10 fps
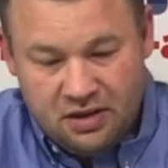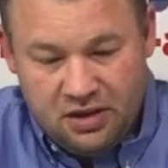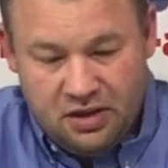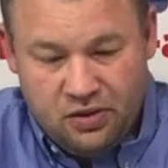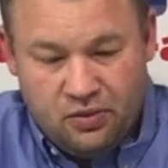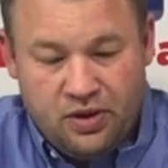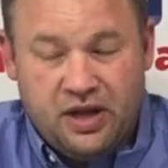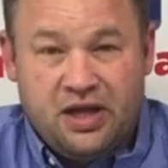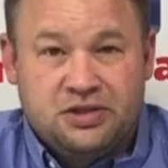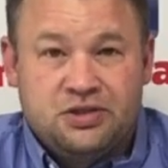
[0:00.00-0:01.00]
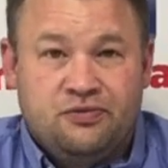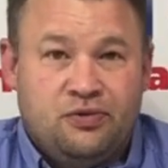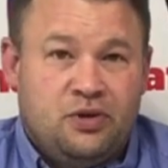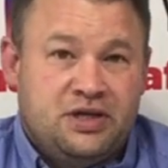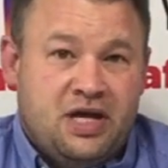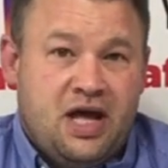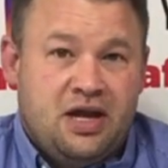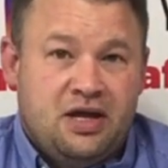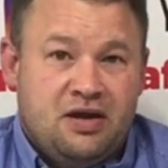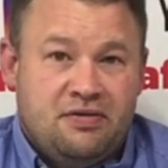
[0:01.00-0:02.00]
you know, when I get too full of
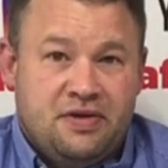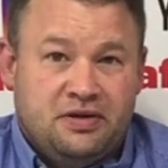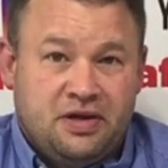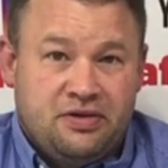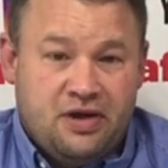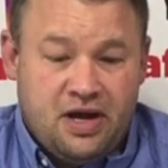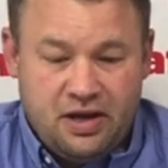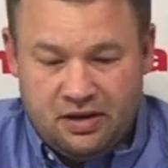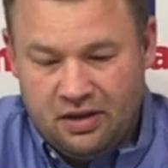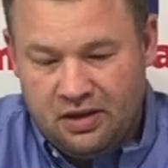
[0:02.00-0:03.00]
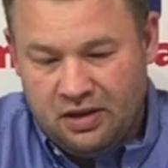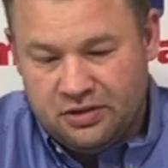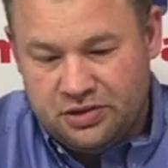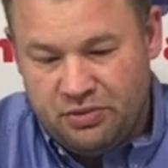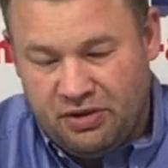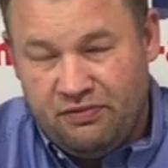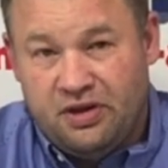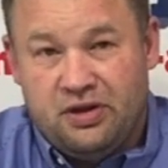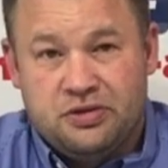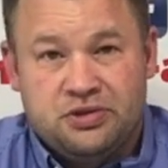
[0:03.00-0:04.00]
data and everything like that. Too many
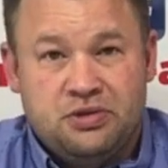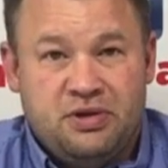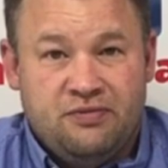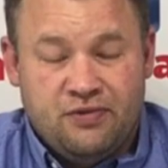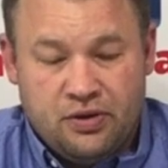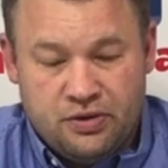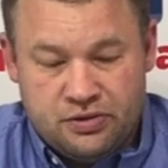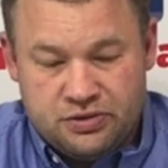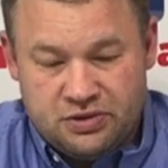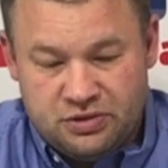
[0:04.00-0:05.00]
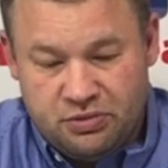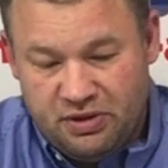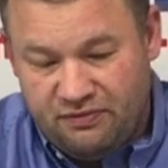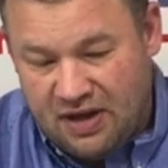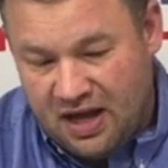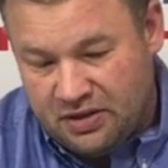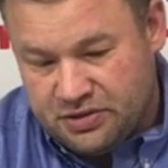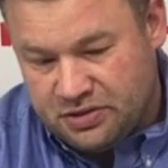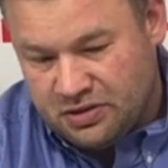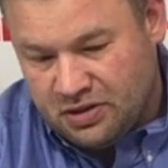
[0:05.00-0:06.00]
videos, too many photos, too many
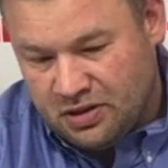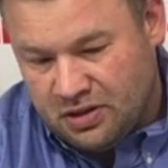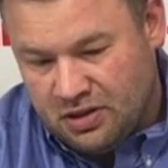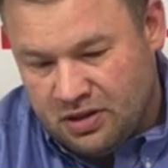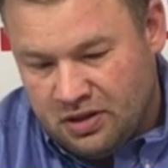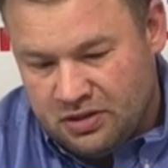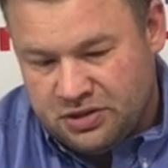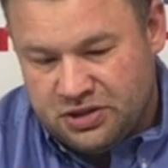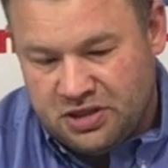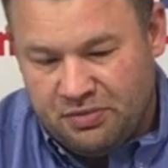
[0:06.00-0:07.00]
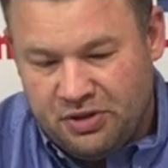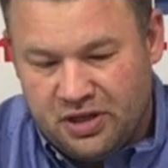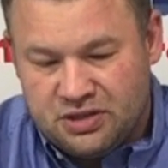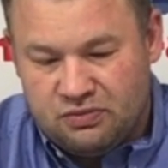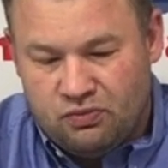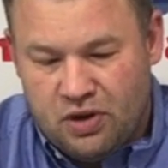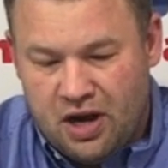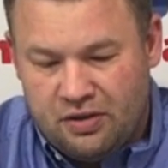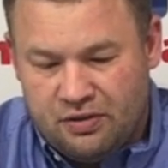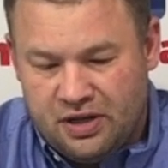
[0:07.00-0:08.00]
files. It's just something that's
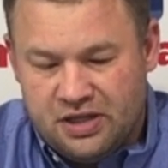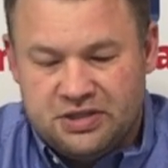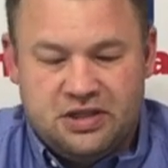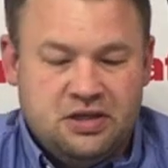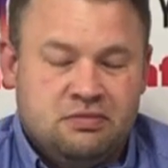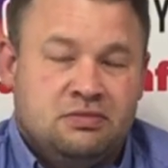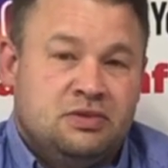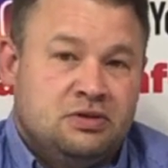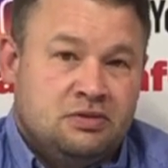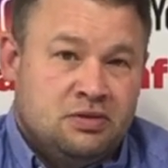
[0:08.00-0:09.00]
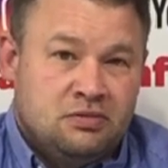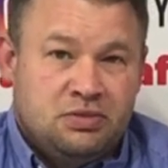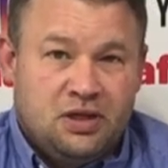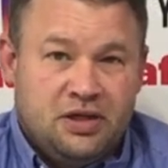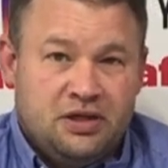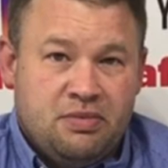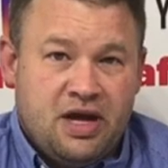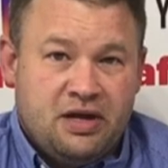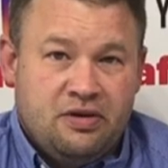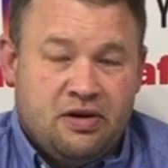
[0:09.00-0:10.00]
rather easy. Plug in the
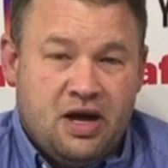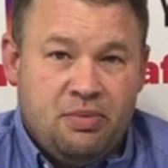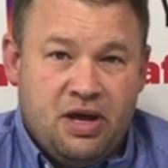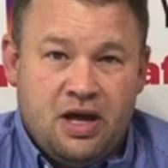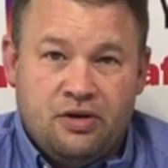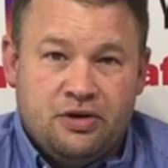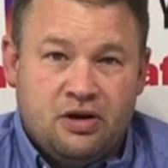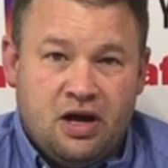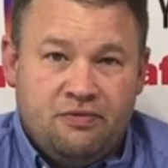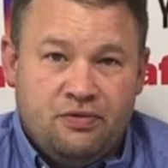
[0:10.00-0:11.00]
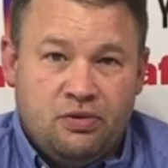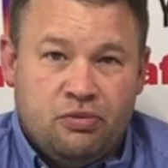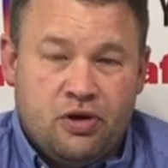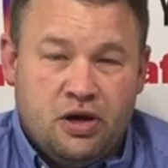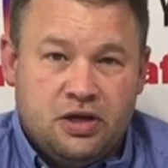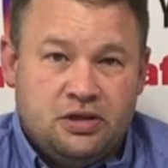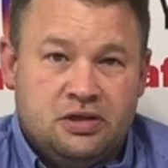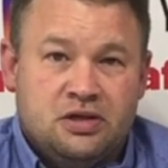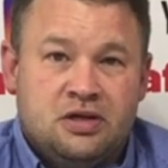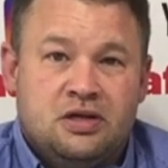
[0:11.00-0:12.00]
back of your iPad or your iPhone product
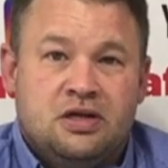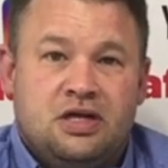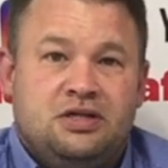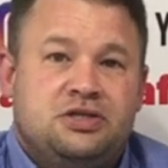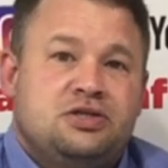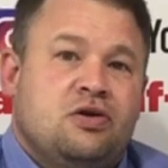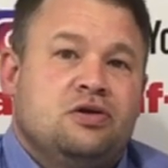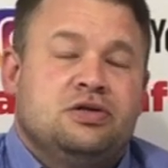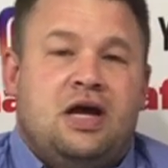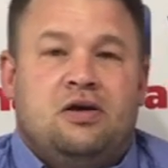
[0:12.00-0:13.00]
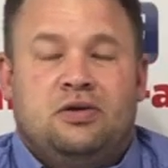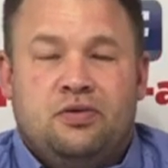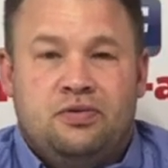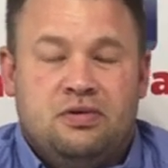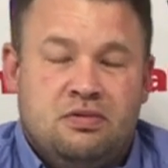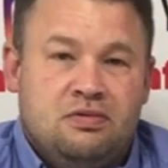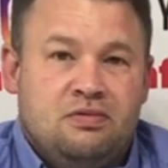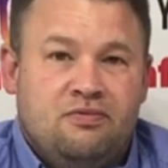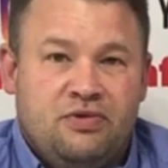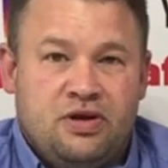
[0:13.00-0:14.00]
and start downloading
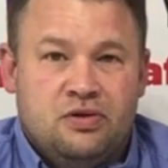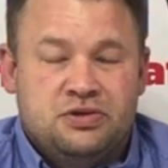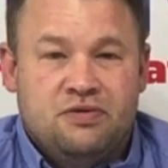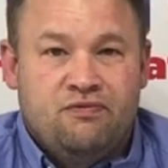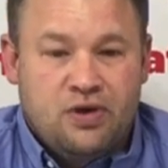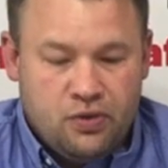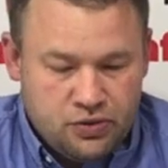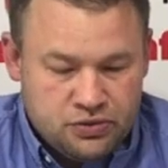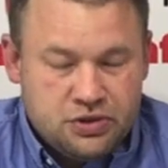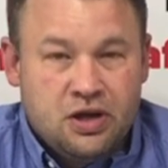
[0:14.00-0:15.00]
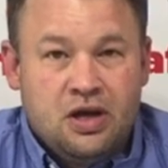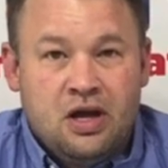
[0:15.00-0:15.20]
videos and photos.